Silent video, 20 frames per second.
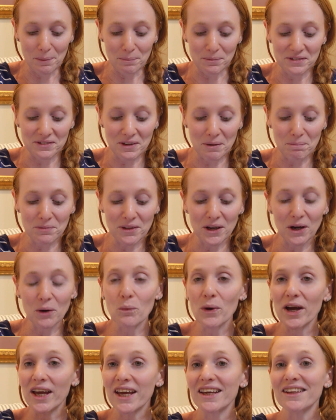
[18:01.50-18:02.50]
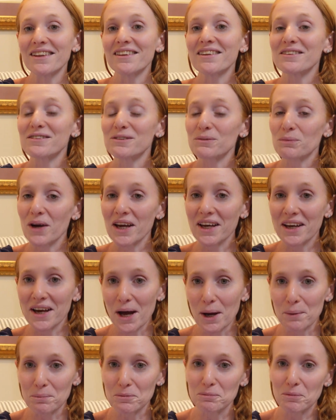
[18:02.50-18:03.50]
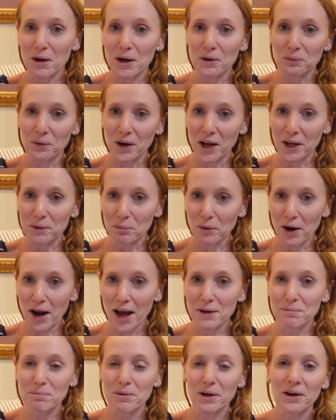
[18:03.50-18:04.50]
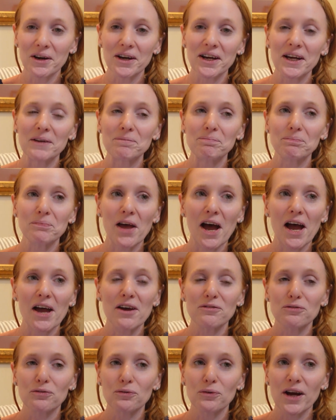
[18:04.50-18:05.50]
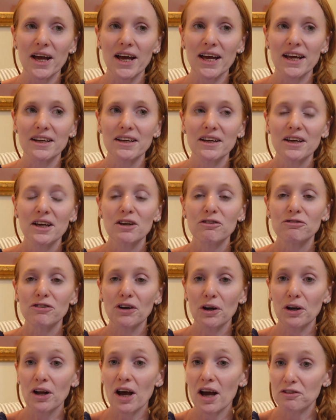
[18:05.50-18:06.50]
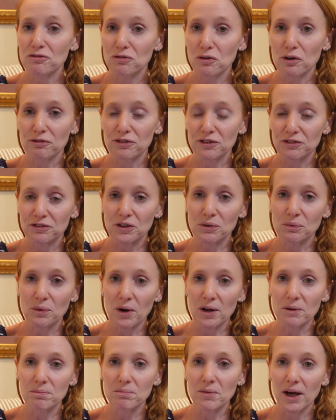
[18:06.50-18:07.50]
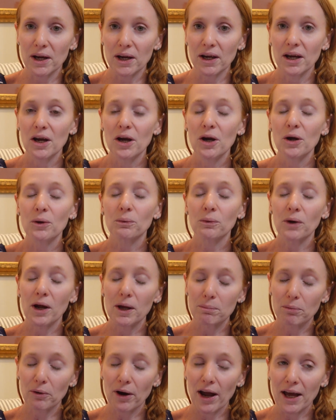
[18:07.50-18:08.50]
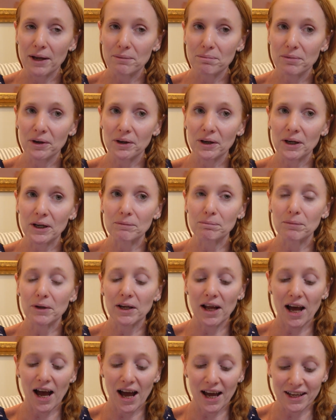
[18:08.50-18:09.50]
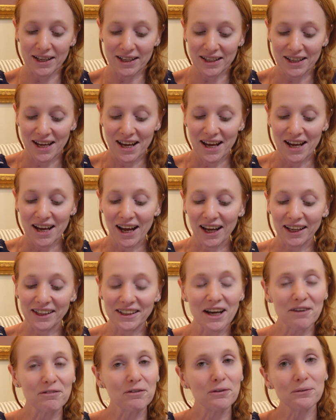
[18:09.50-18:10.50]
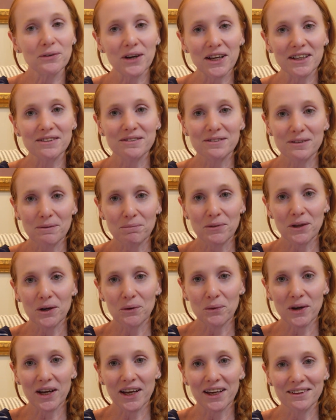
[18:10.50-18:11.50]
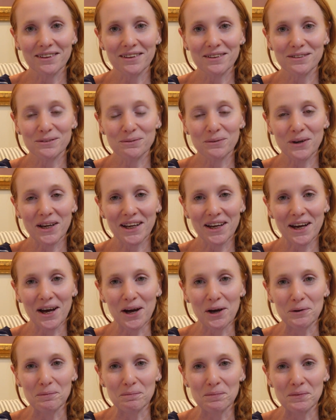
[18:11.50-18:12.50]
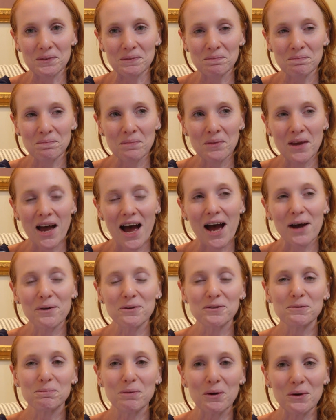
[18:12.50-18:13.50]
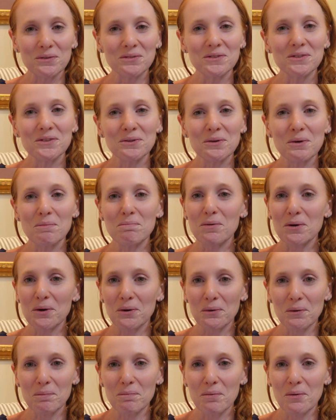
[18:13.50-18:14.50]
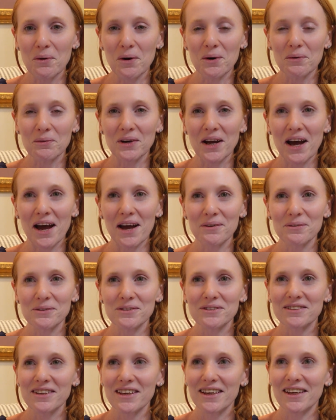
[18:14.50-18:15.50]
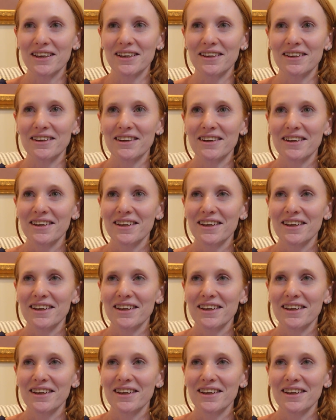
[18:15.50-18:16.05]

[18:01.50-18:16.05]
Something Wicked This Way Comes by Ray Bradbury. I've read Fahrenheit 451 by Ray Bradbury, but I never read Something Wicked This Way Comes. I was supposed to do a book report when I was in